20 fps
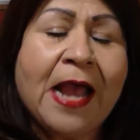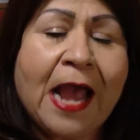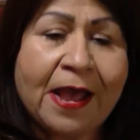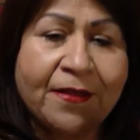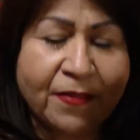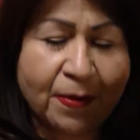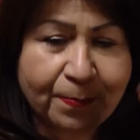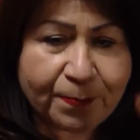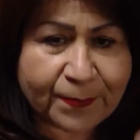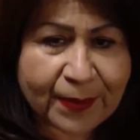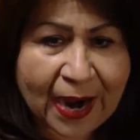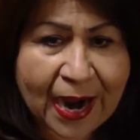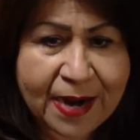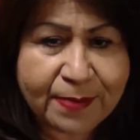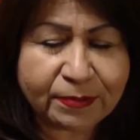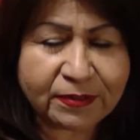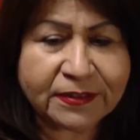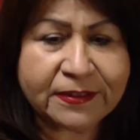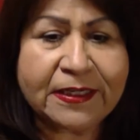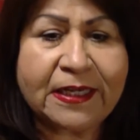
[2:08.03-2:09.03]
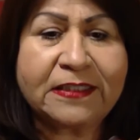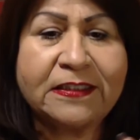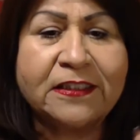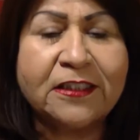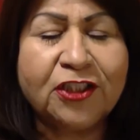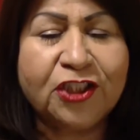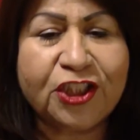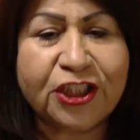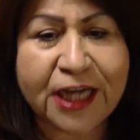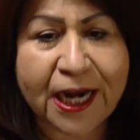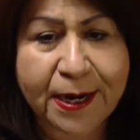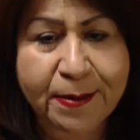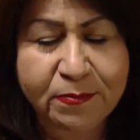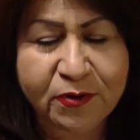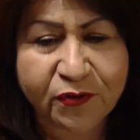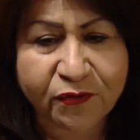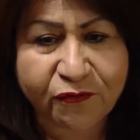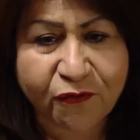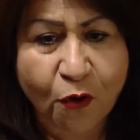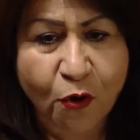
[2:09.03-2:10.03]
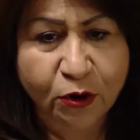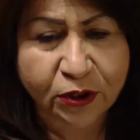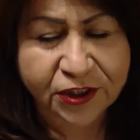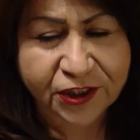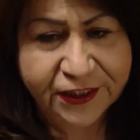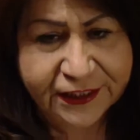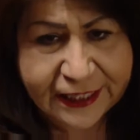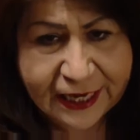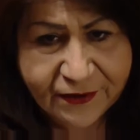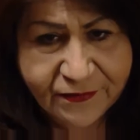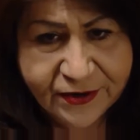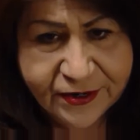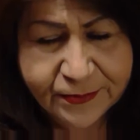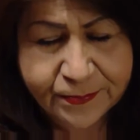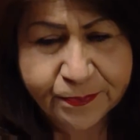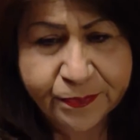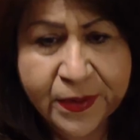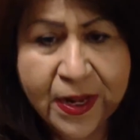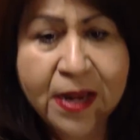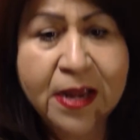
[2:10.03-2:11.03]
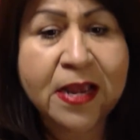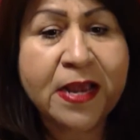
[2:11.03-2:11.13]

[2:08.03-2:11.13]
And the Bible says in James 4 7,